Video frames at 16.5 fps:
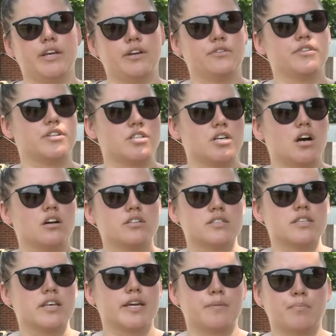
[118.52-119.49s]
I hear the
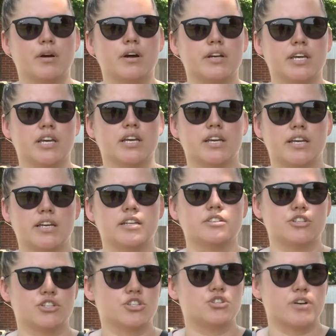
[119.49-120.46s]
dogs like barking
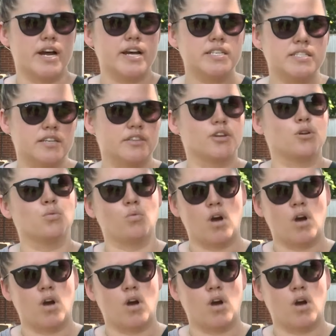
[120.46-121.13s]
in distress and they're